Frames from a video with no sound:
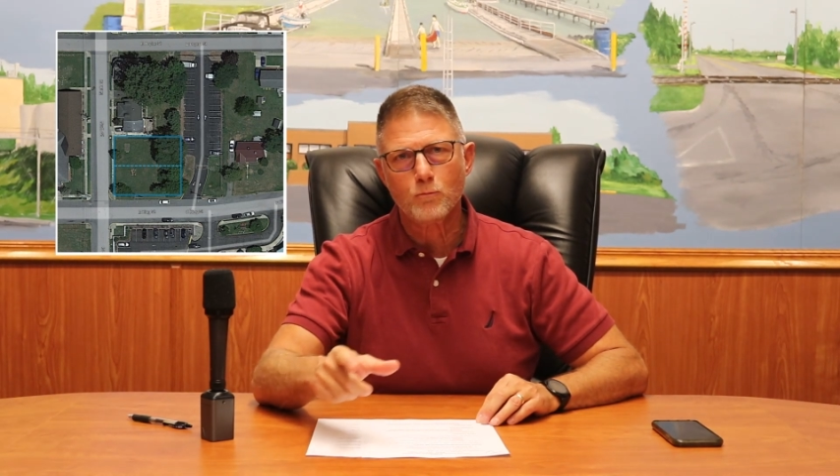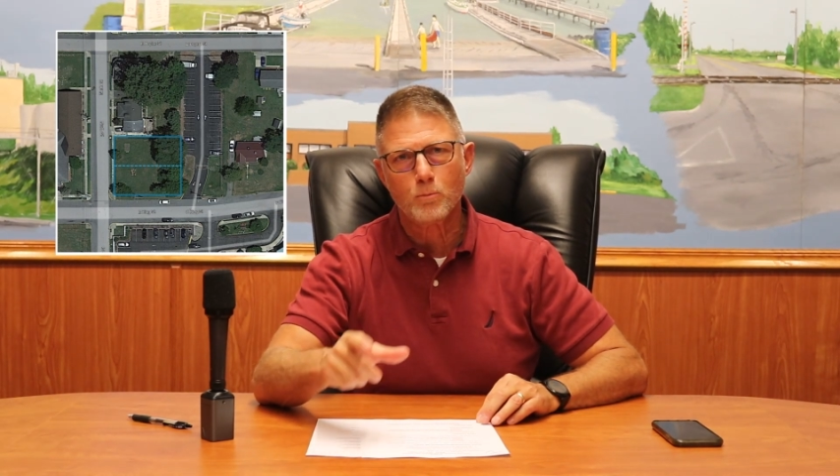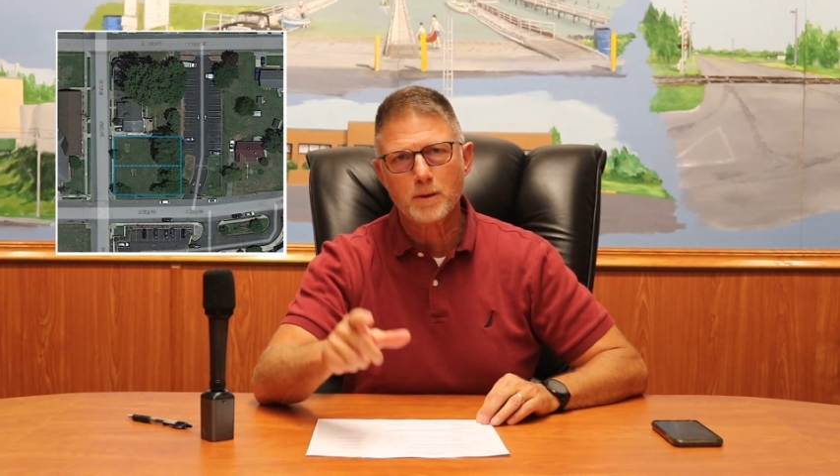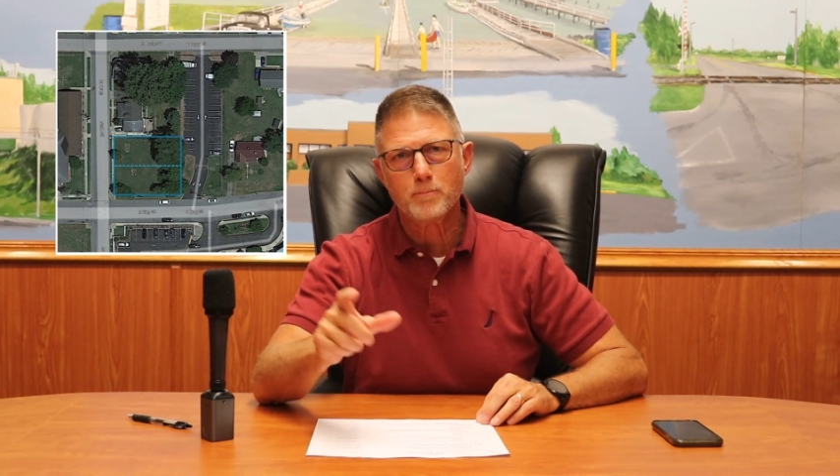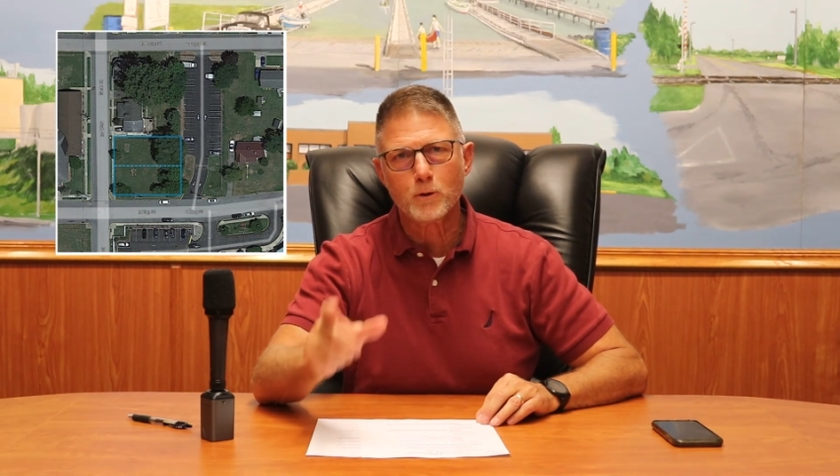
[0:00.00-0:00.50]
will
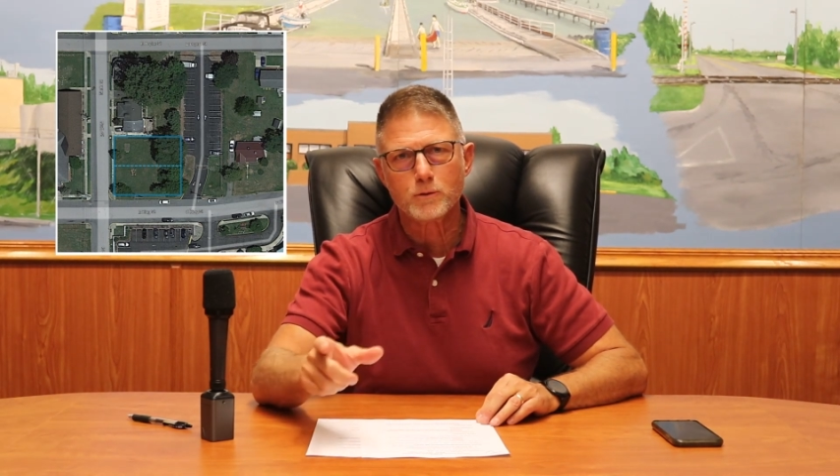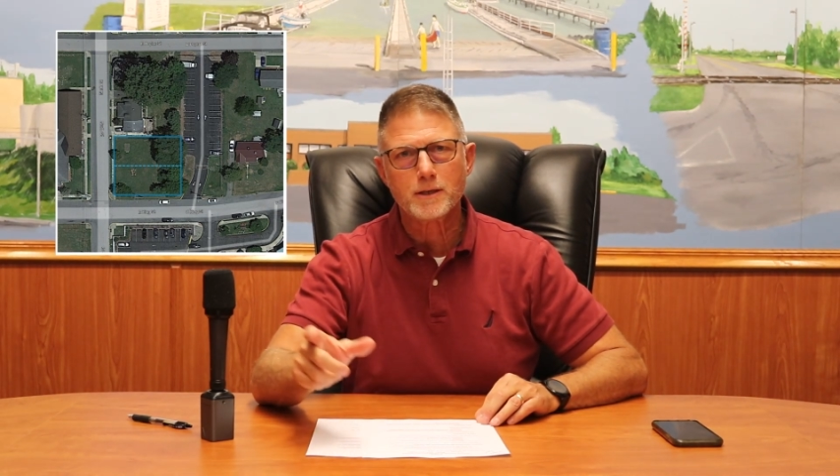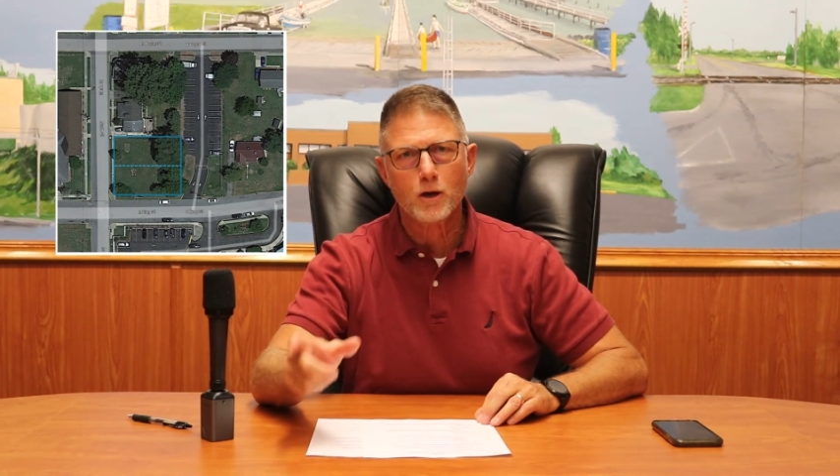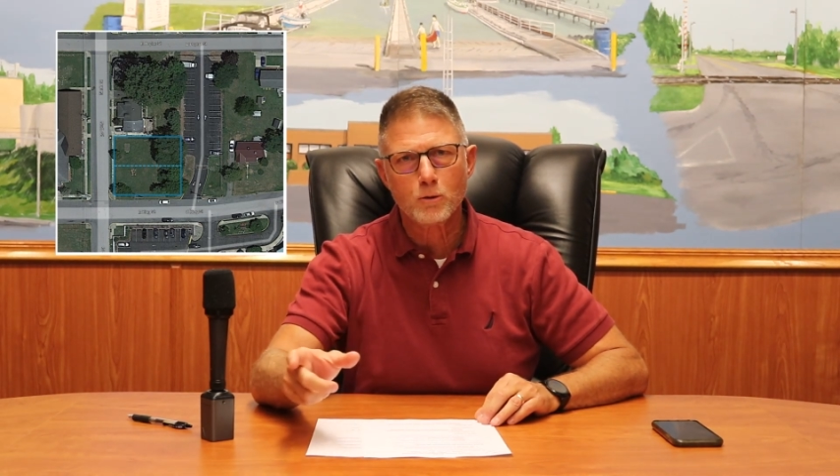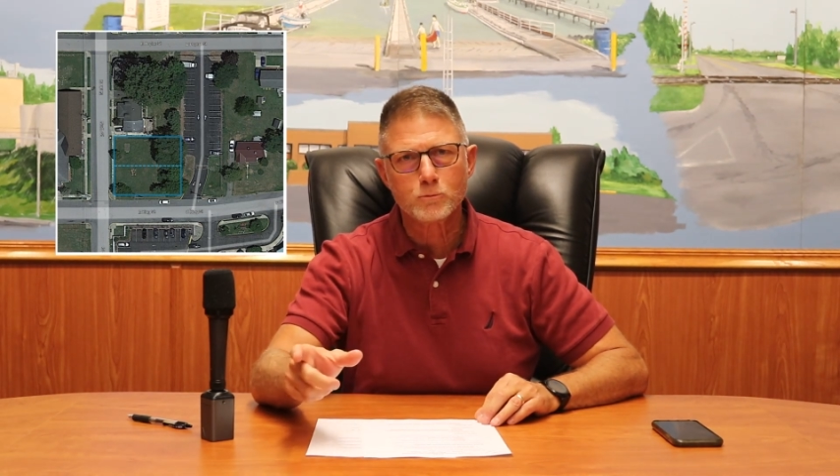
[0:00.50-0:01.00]
be
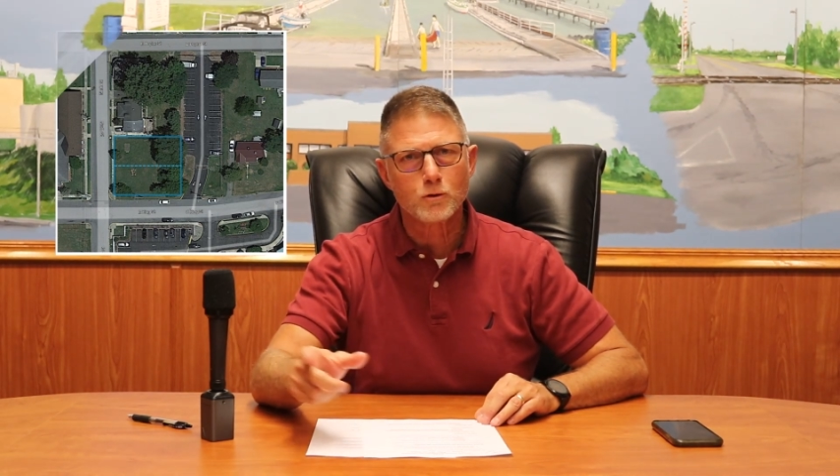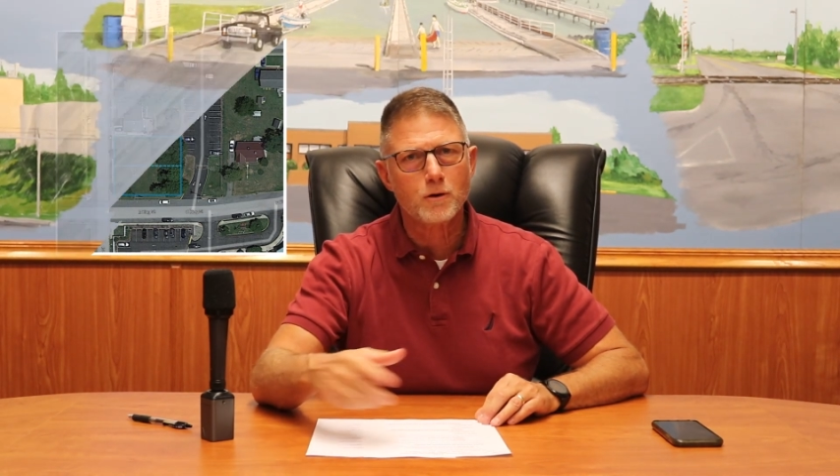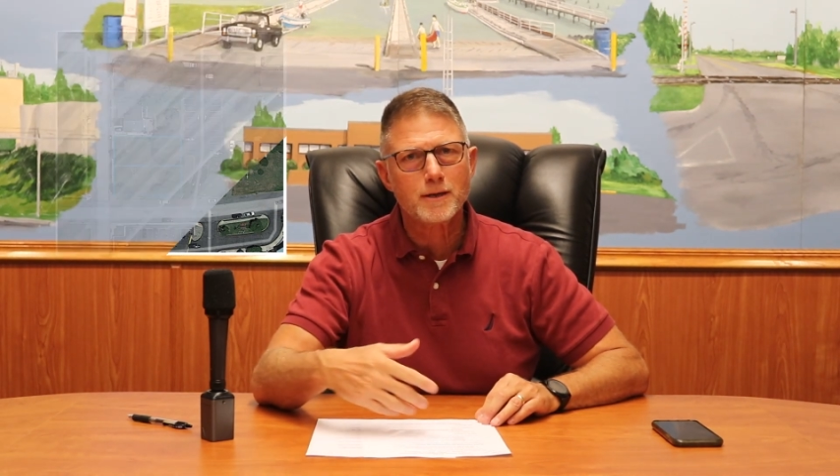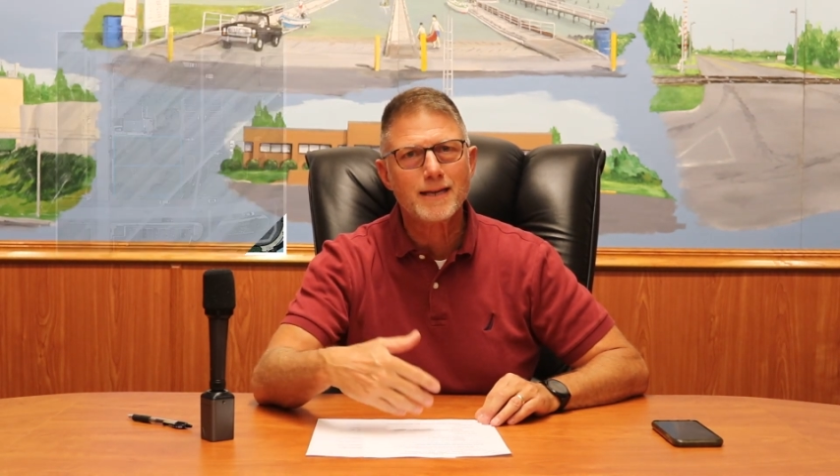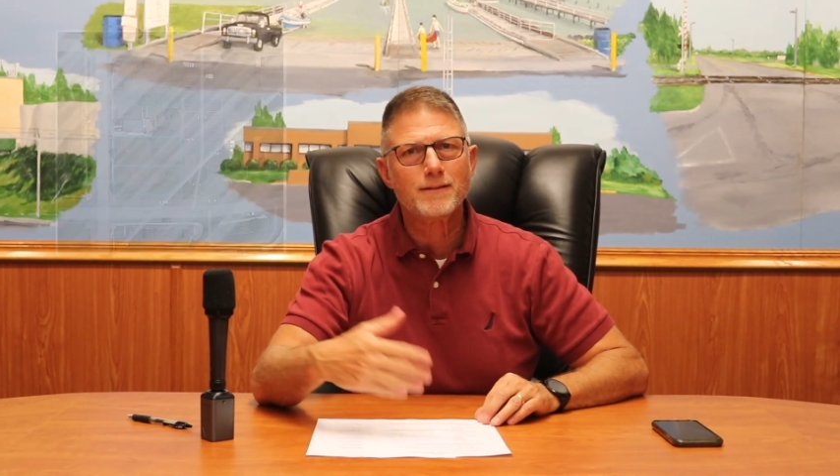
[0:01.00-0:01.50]
building homes on